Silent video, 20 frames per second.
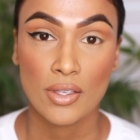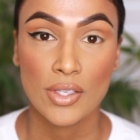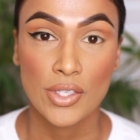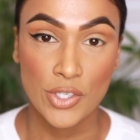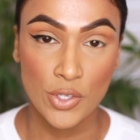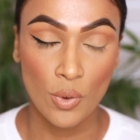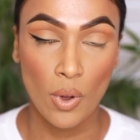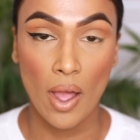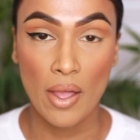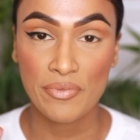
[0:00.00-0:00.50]

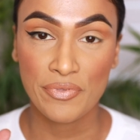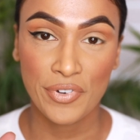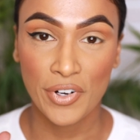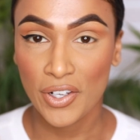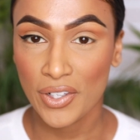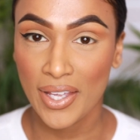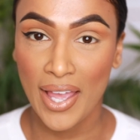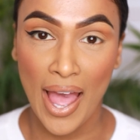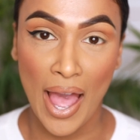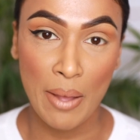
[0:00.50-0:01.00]
So I'm
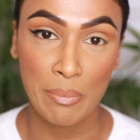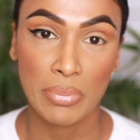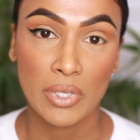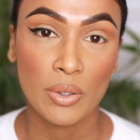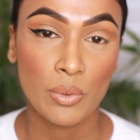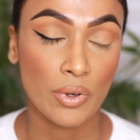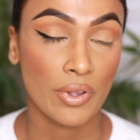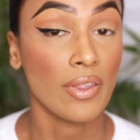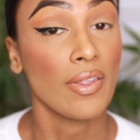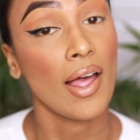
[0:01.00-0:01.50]
fairly happy
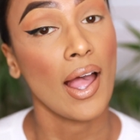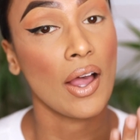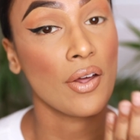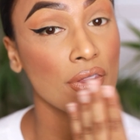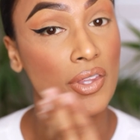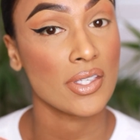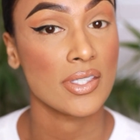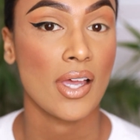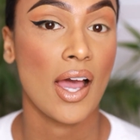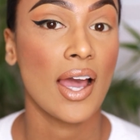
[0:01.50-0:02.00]
with how
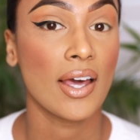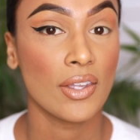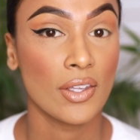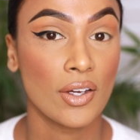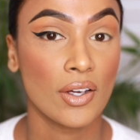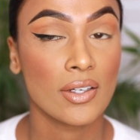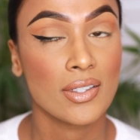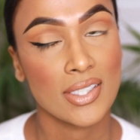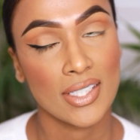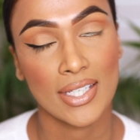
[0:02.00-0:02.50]
this eye
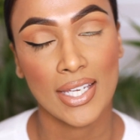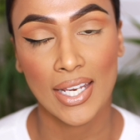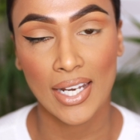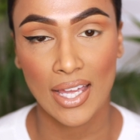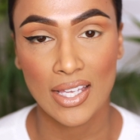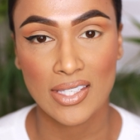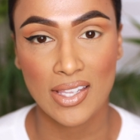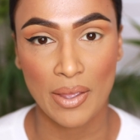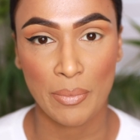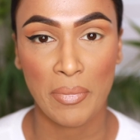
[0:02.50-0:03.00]
looks. Again,
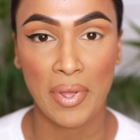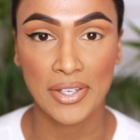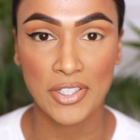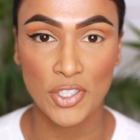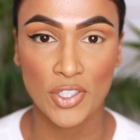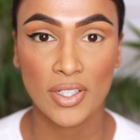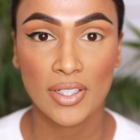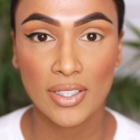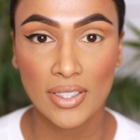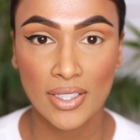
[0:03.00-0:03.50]
as I
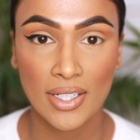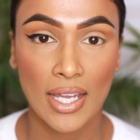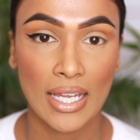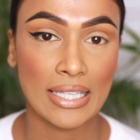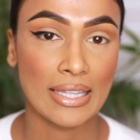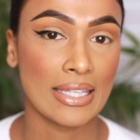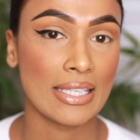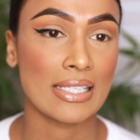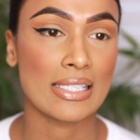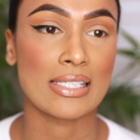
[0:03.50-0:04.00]
mentioned,
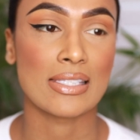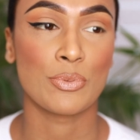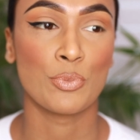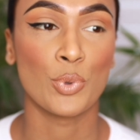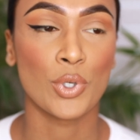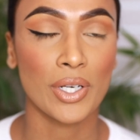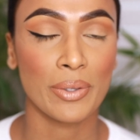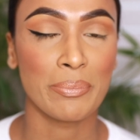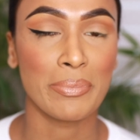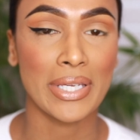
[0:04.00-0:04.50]
this
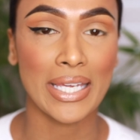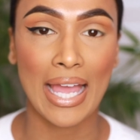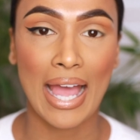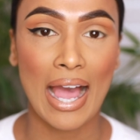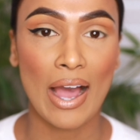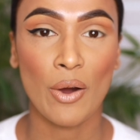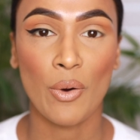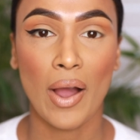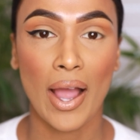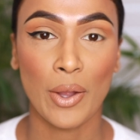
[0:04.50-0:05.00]
wouldn't be
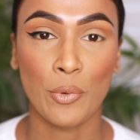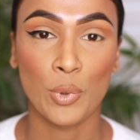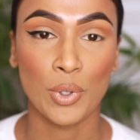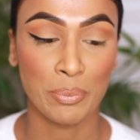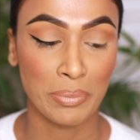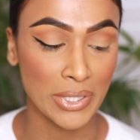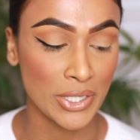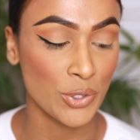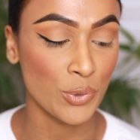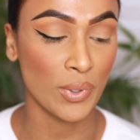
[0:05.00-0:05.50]
how I would
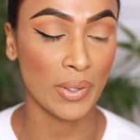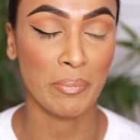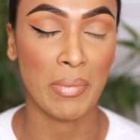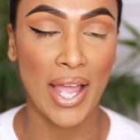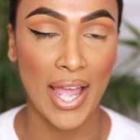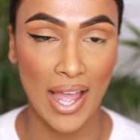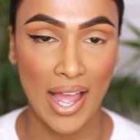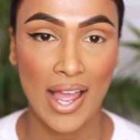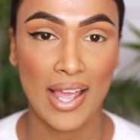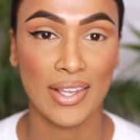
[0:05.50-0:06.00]
be doing my
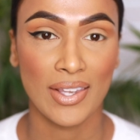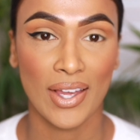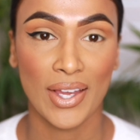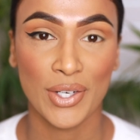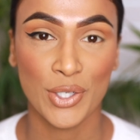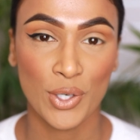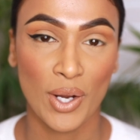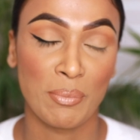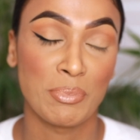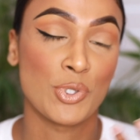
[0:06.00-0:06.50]

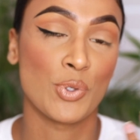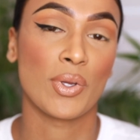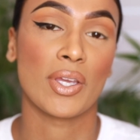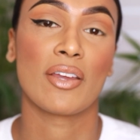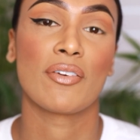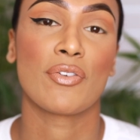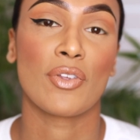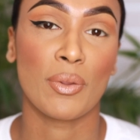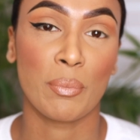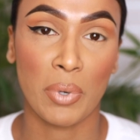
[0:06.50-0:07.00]
eyeliner. I'm doing
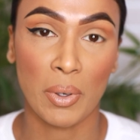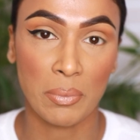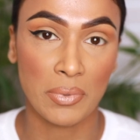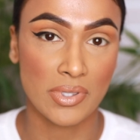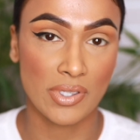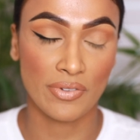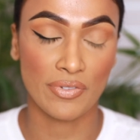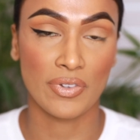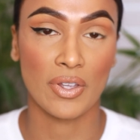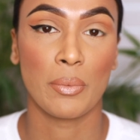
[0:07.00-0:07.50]
it for the purpose
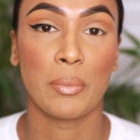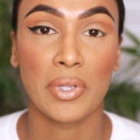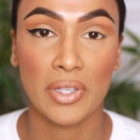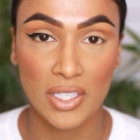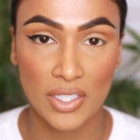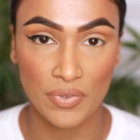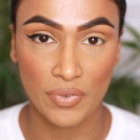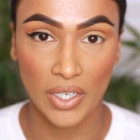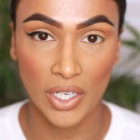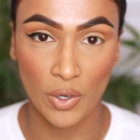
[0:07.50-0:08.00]
of filming
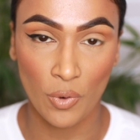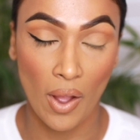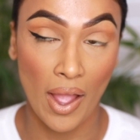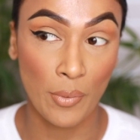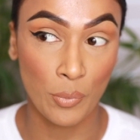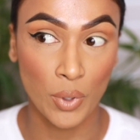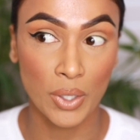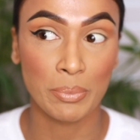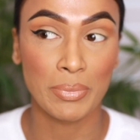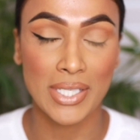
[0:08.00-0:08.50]
this video. I
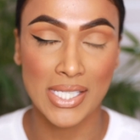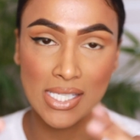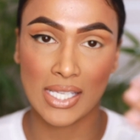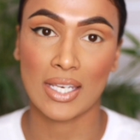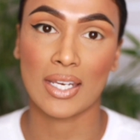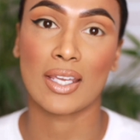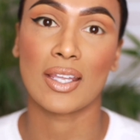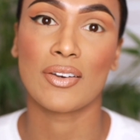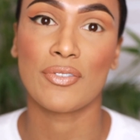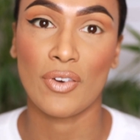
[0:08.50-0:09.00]
would be
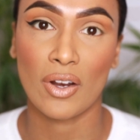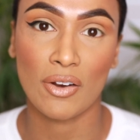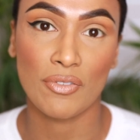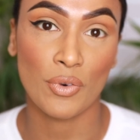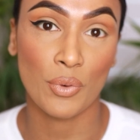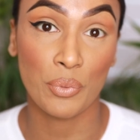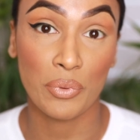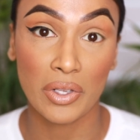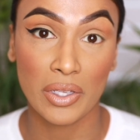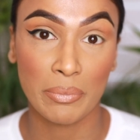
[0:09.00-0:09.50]
sitting in front of a
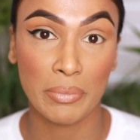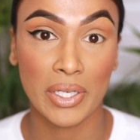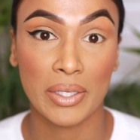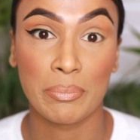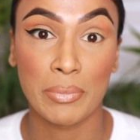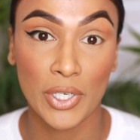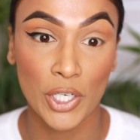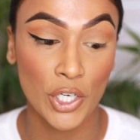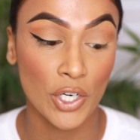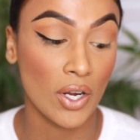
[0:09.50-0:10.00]
really big
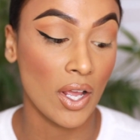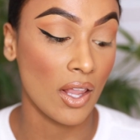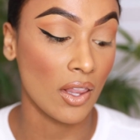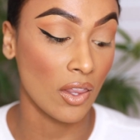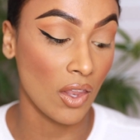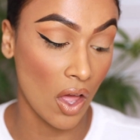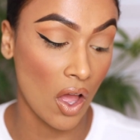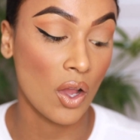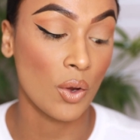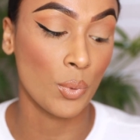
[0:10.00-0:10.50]
mirror
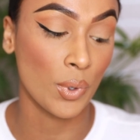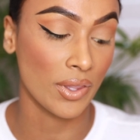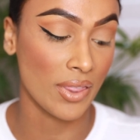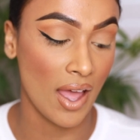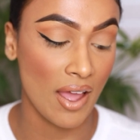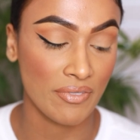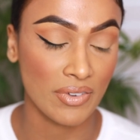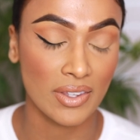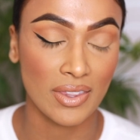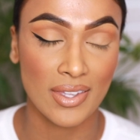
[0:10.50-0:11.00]
along with
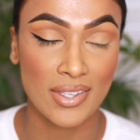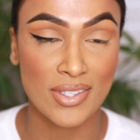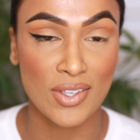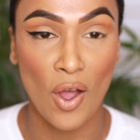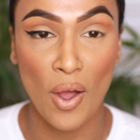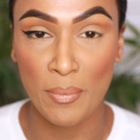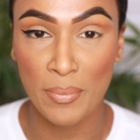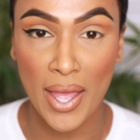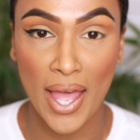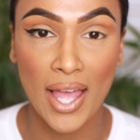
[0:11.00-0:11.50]
having this
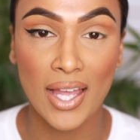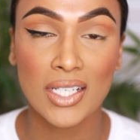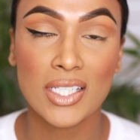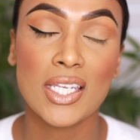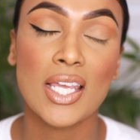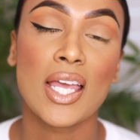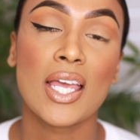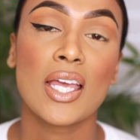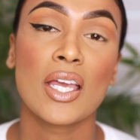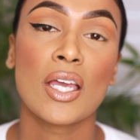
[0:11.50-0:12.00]
compact.
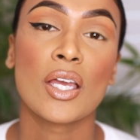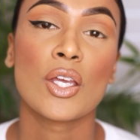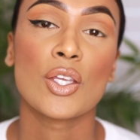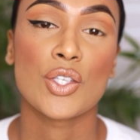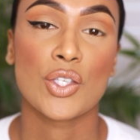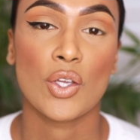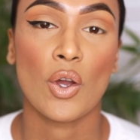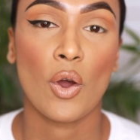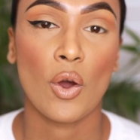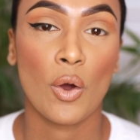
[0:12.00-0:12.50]

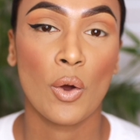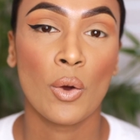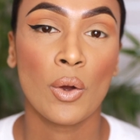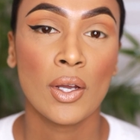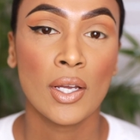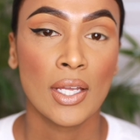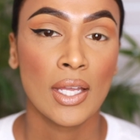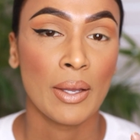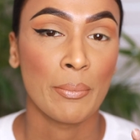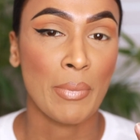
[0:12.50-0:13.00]
So
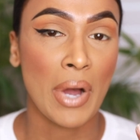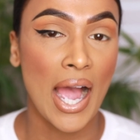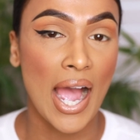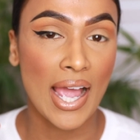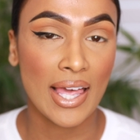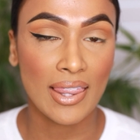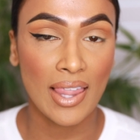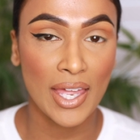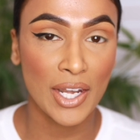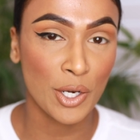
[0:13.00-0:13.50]
my
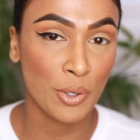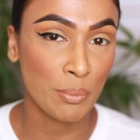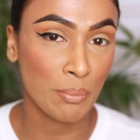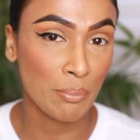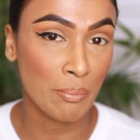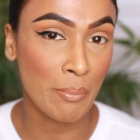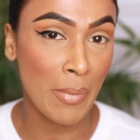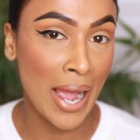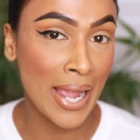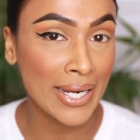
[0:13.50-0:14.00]
eyeliner
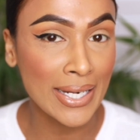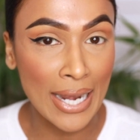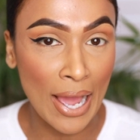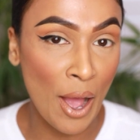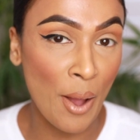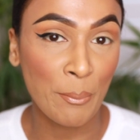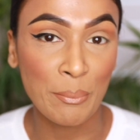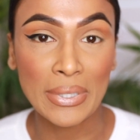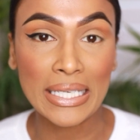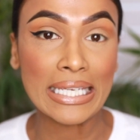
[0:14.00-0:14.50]
might
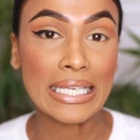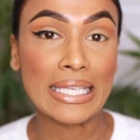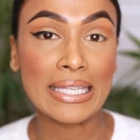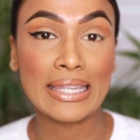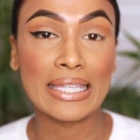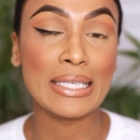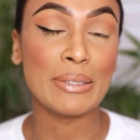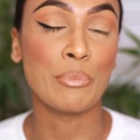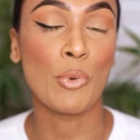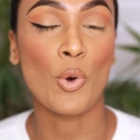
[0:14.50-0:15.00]
not be
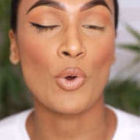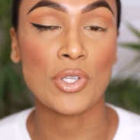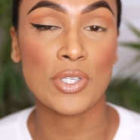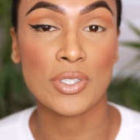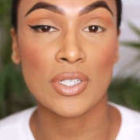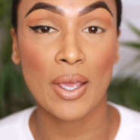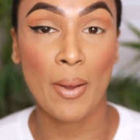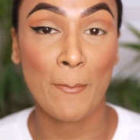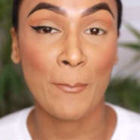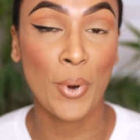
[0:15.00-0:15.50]
the
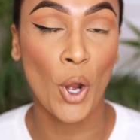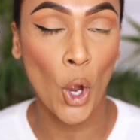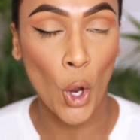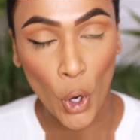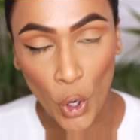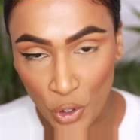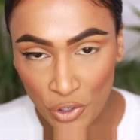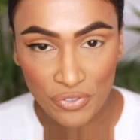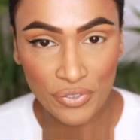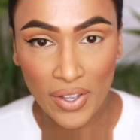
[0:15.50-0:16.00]
most
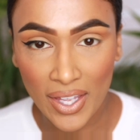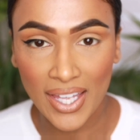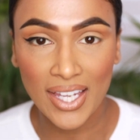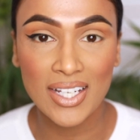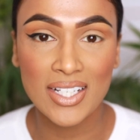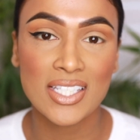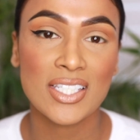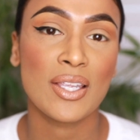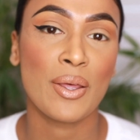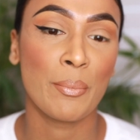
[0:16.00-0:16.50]

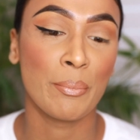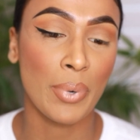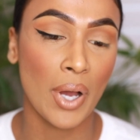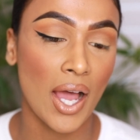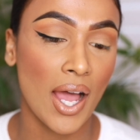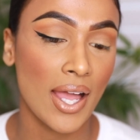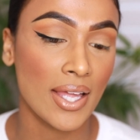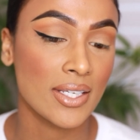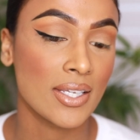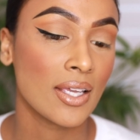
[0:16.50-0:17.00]
perfect,
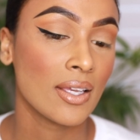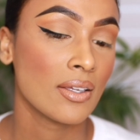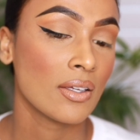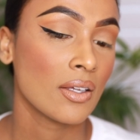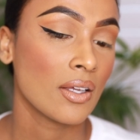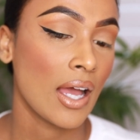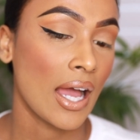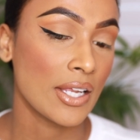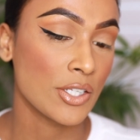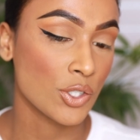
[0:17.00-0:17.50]
but
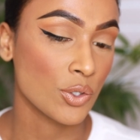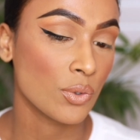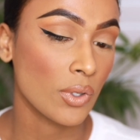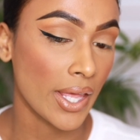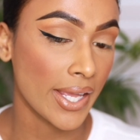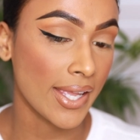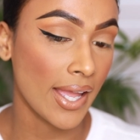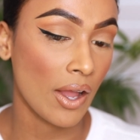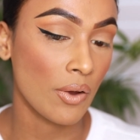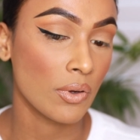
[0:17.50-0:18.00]
I do
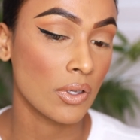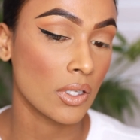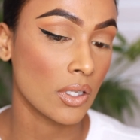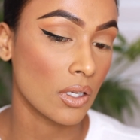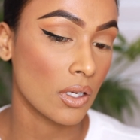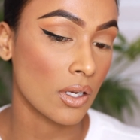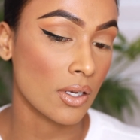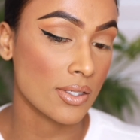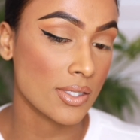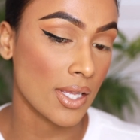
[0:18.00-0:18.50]
like how it
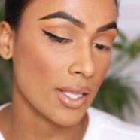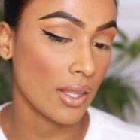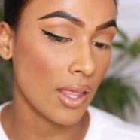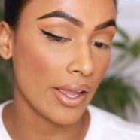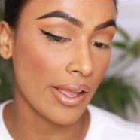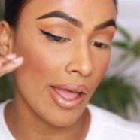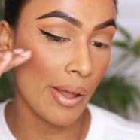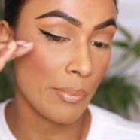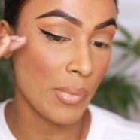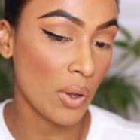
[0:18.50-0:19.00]
looks. I like
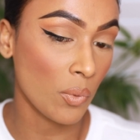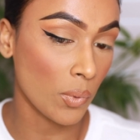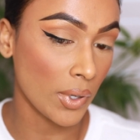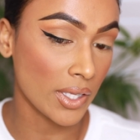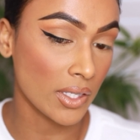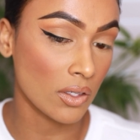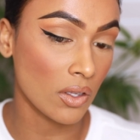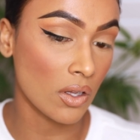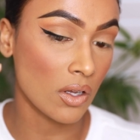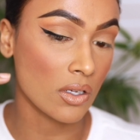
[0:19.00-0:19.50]
how my
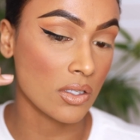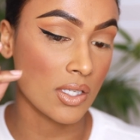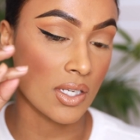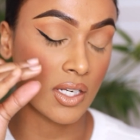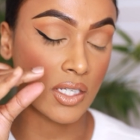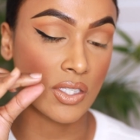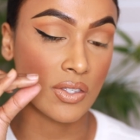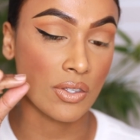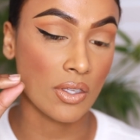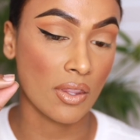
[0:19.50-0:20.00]
wing looks, and
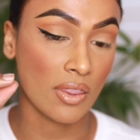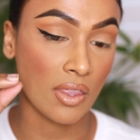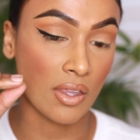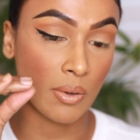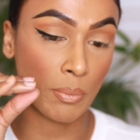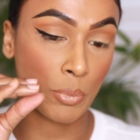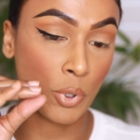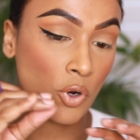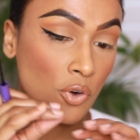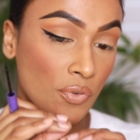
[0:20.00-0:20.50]
it's the
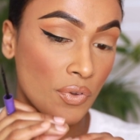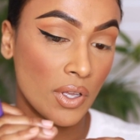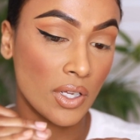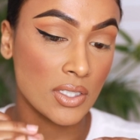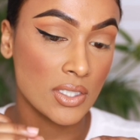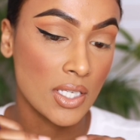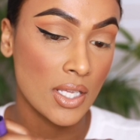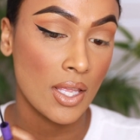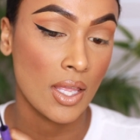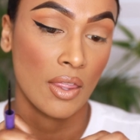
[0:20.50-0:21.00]

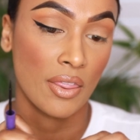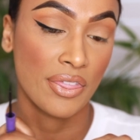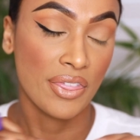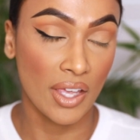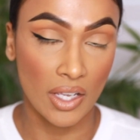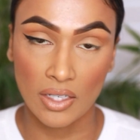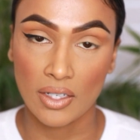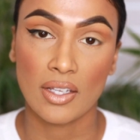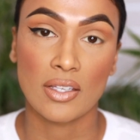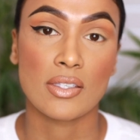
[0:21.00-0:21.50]
perfect
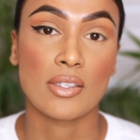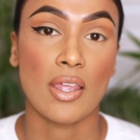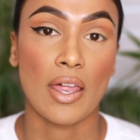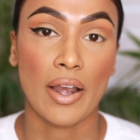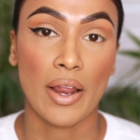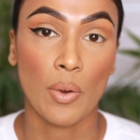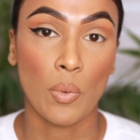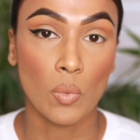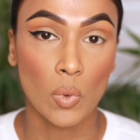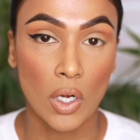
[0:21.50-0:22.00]
thickness that
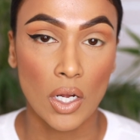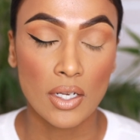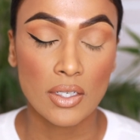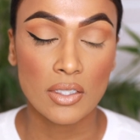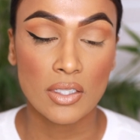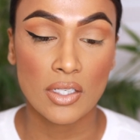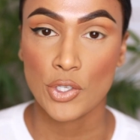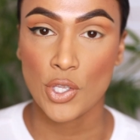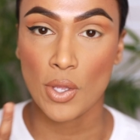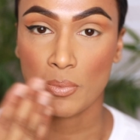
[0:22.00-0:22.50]
I
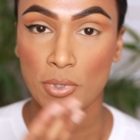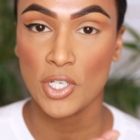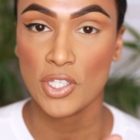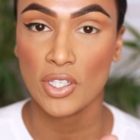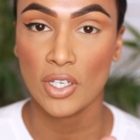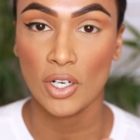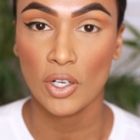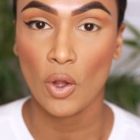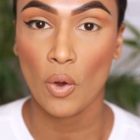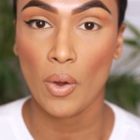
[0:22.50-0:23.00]
want. So I'm just
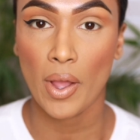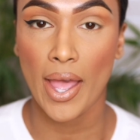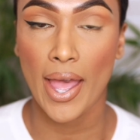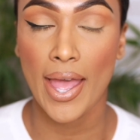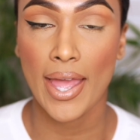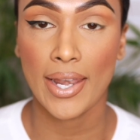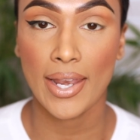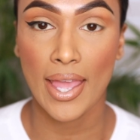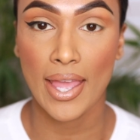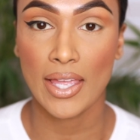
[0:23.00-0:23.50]
gonna go
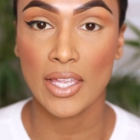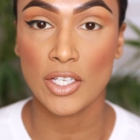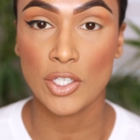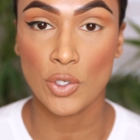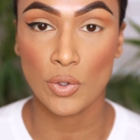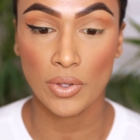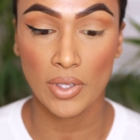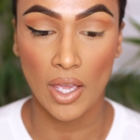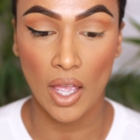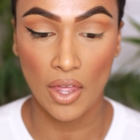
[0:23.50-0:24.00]
ahead and do
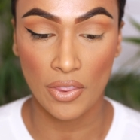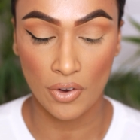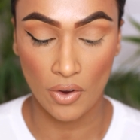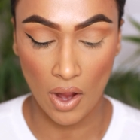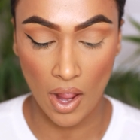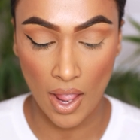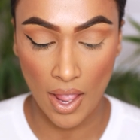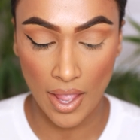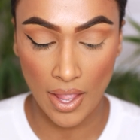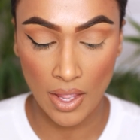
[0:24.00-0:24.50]
the other
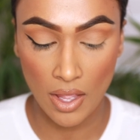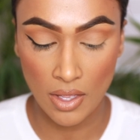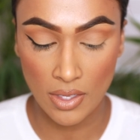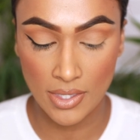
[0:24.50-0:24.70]
eye.